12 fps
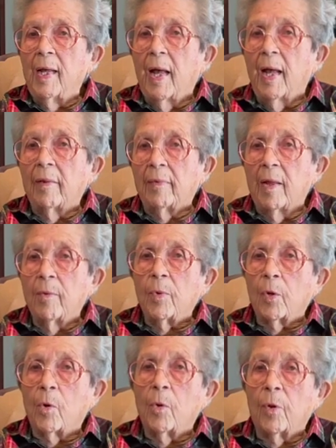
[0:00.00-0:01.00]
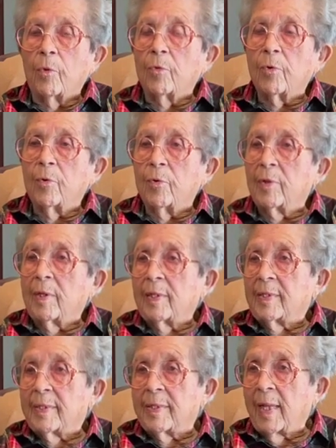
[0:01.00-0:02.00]
and they were going through the
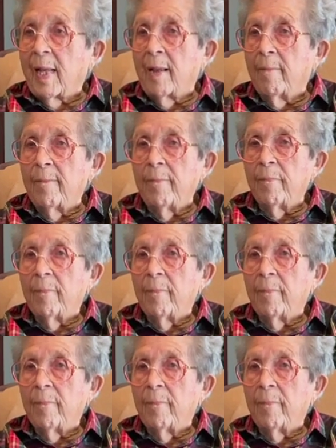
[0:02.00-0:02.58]
same